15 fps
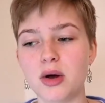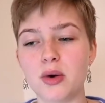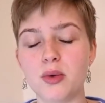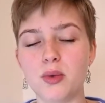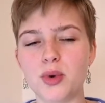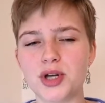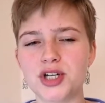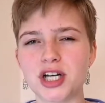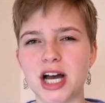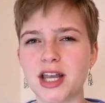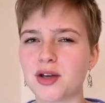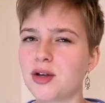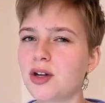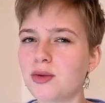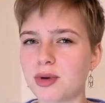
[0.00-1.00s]
which I
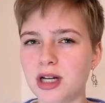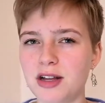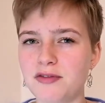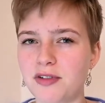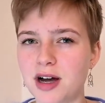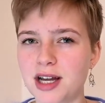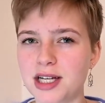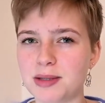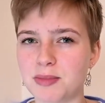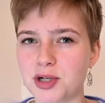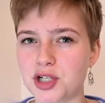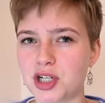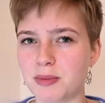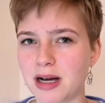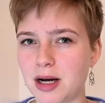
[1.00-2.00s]
couldn't really find
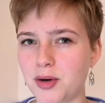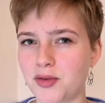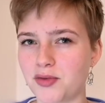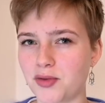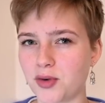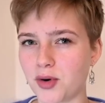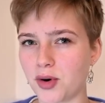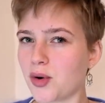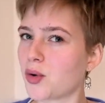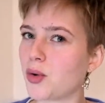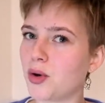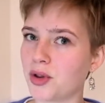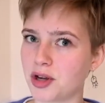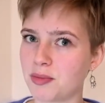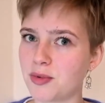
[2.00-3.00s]
much about for
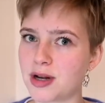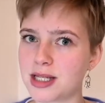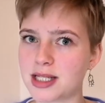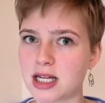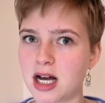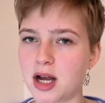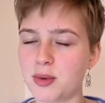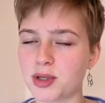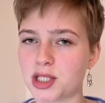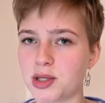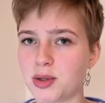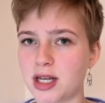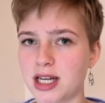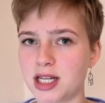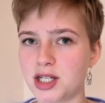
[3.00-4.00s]
other brands I was
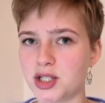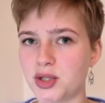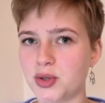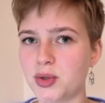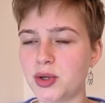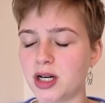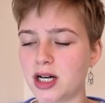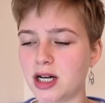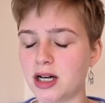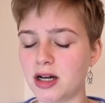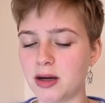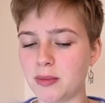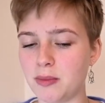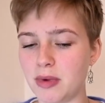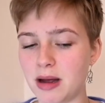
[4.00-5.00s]
looking into.
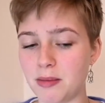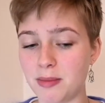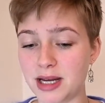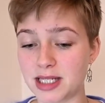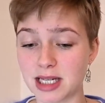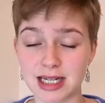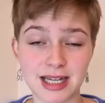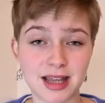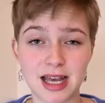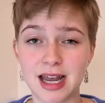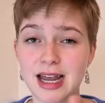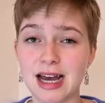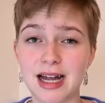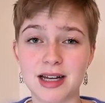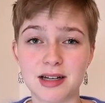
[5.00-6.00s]
And basically they
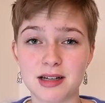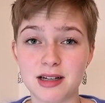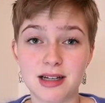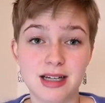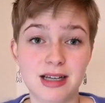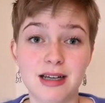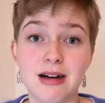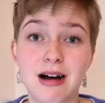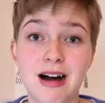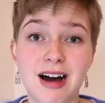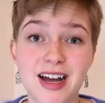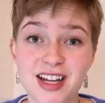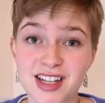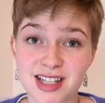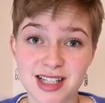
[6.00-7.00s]
had the
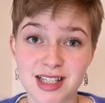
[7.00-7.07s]
highest